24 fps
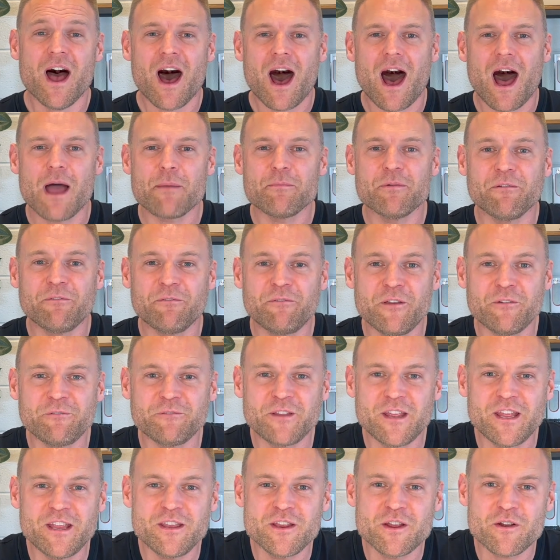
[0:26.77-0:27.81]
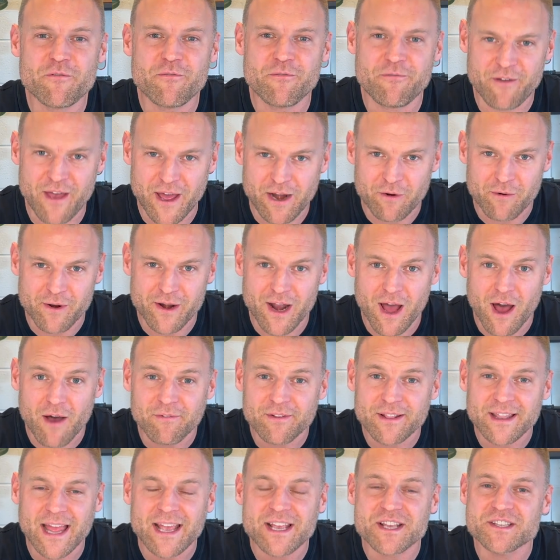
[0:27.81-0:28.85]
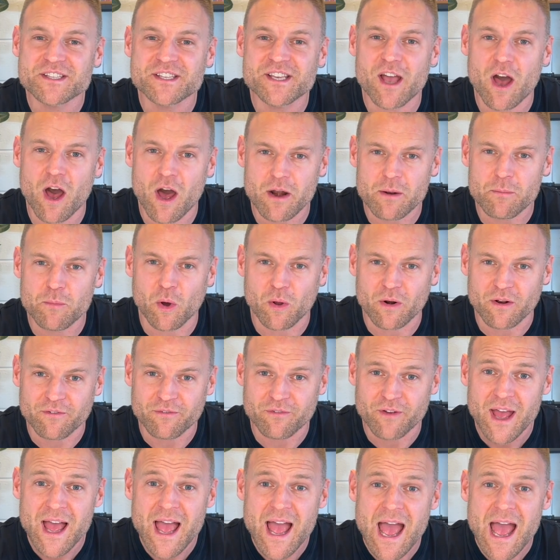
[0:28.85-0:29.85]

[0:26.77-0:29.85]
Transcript: I'm a 15-year veteran of Legacy Automotive